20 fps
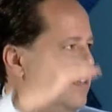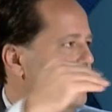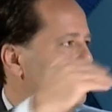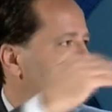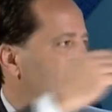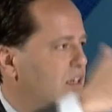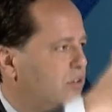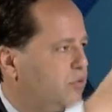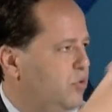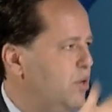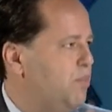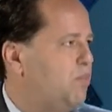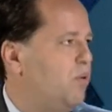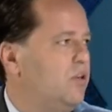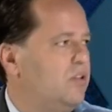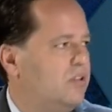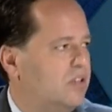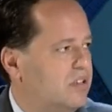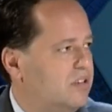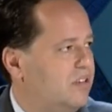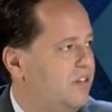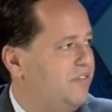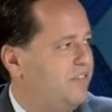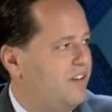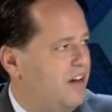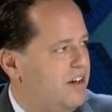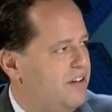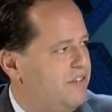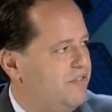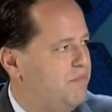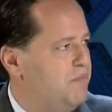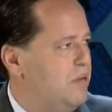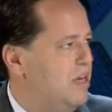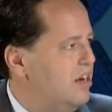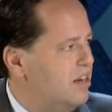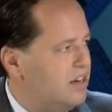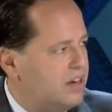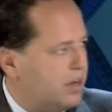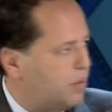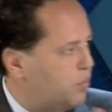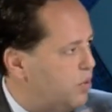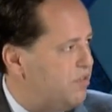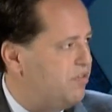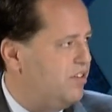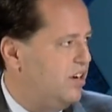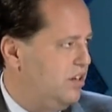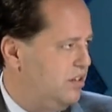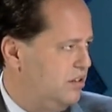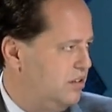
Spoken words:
the 3.35 billion equivalent.